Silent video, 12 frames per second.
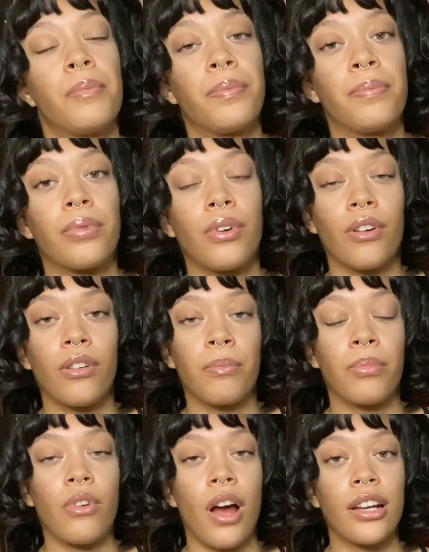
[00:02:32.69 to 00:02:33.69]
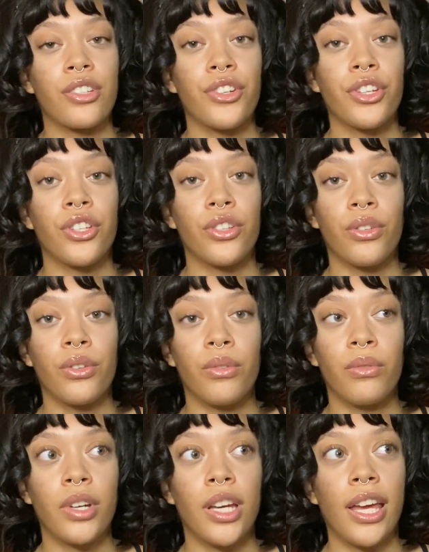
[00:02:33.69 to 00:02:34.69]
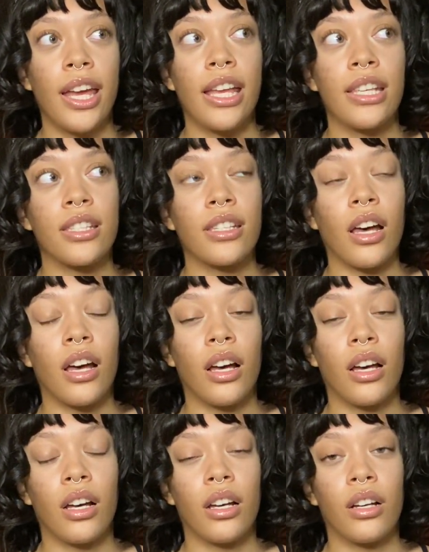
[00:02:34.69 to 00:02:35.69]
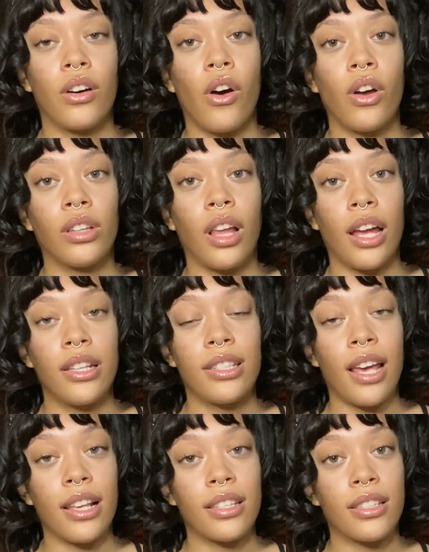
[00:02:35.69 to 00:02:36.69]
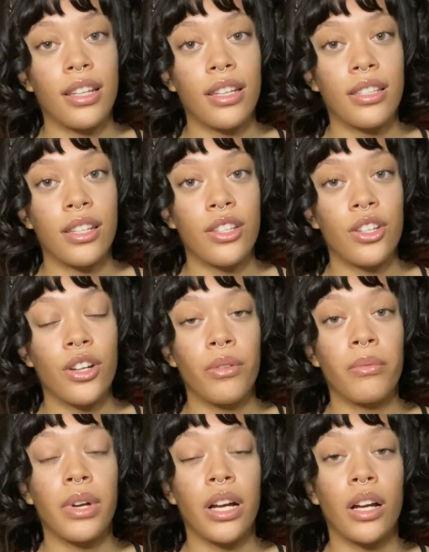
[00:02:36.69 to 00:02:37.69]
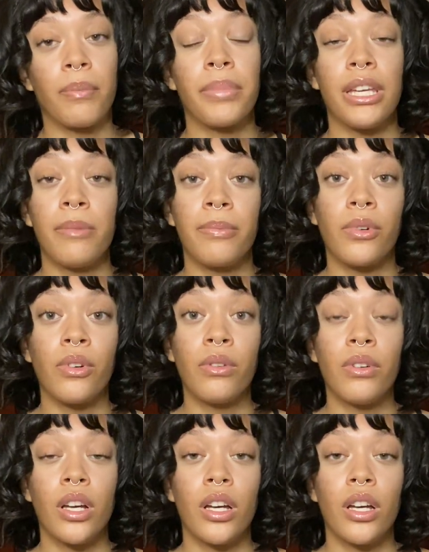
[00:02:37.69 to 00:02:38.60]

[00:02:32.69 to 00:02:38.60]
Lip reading: ProctorU is a online testing center where people